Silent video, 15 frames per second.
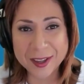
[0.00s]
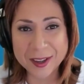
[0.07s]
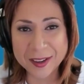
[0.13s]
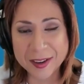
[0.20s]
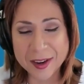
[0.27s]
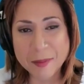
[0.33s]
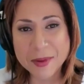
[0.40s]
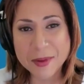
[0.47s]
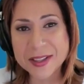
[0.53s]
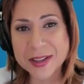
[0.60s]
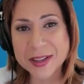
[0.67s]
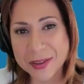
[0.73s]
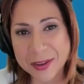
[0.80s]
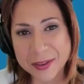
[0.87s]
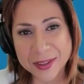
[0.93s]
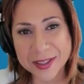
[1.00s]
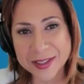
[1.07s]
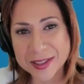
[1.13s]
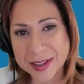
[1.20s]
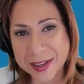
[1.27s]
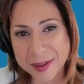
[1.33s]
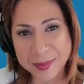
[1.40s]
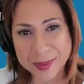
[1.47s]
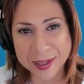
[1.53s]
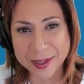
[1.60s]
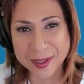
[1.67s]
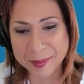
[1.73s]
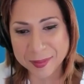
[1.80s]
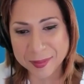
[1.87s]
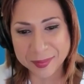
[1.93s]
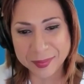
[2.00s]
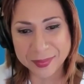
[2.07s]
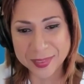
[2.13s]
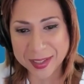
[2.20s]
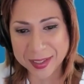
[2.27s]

episode of the same thing that